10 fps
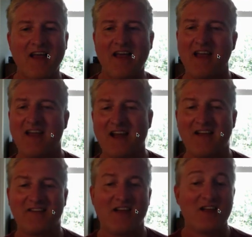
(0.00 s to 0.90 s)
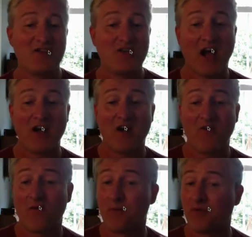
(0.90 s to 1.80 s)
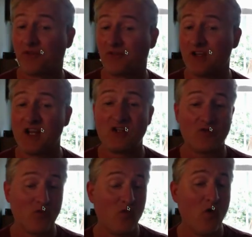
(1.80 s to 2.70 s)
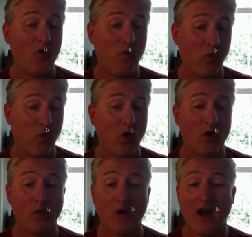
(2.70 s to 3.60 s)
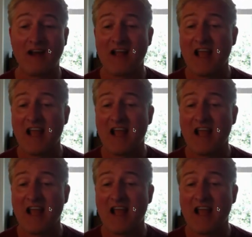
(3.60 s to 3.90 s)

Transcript: Hey guys, John here from Prestige Groove Worldwide,